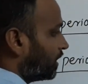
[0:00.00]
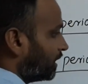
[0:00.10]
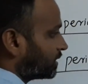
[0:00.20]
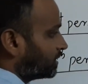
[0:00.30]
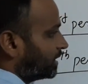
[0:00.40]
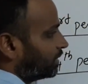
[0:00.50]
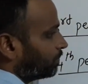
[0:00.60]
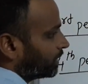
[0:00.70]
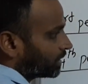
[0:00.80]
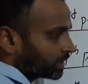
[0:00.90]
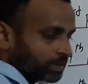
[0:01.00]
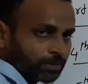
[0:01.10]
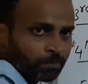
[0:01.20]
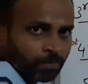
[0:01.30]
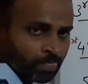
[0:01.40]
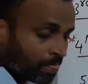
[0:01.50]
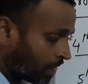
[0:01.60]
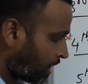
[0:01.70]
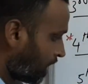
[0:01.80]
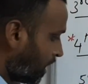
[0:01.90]
SDP.
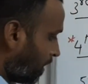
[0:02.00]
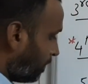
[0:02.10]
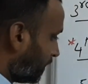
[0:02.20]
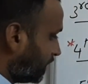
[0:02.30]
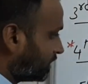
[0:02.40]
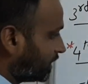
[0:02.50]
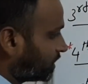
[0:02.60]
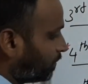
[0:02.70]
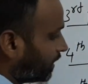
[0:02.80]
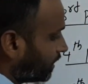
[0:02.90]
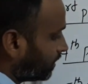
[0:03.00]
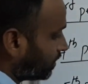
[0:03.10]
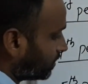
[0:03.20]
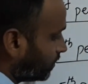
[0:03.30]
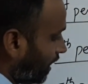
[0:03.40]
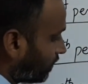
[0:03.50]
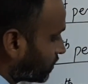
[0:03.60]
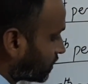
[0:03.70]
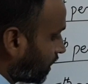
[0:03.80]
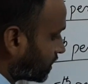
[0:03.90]
But in sixth period you have to
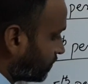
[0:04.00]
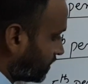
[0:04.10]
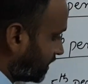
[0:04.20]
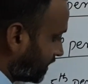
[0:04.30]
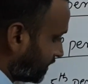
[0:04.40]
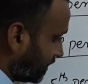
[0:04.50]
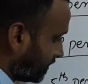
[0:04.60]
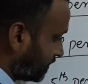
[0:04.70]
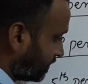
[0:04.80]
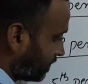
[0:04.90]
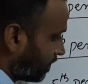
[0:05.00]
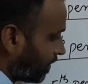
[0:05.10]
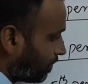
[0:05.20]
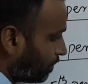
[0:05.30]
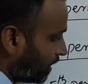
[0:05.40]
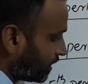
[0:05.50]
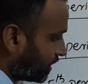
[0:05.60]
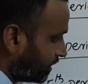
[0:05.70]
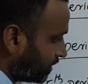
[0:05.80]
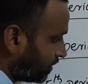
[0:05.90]
start with 6S, but
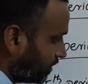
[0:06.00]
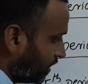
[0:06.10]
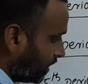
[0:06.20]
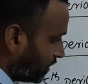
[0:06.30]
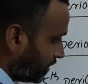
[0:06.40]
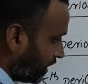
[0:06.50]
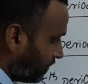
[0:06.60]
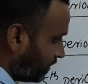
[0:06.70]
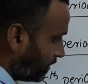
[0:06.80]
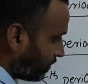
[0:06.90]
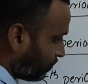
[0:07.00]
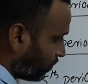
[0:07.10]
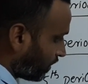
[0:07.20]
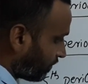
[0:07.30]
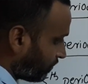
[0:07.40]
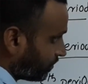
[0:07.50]
here there will be a 4F.